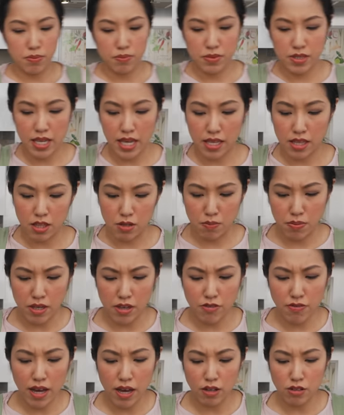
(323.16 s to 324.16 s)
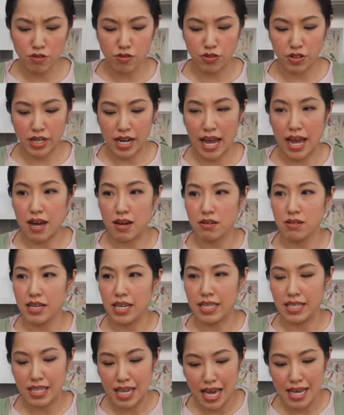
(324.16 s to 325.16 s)
take the beef out for now.
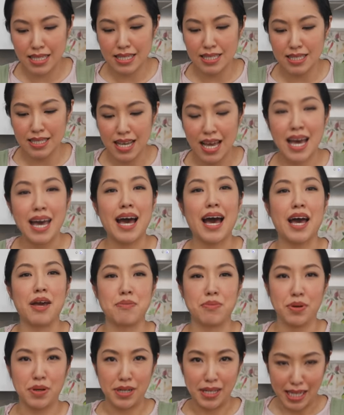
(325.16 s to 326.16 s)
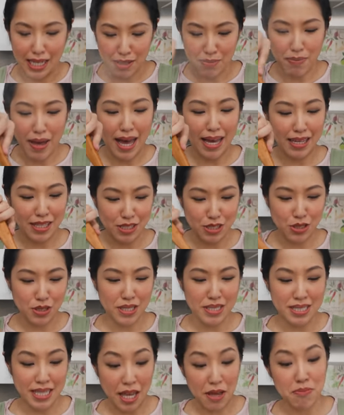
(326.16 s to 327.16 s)
And yes, I'm putting it back into
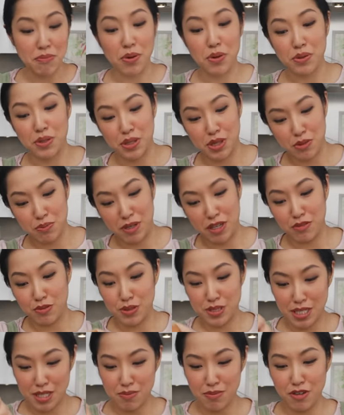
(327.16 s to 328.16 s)
the same bowl that the beef was in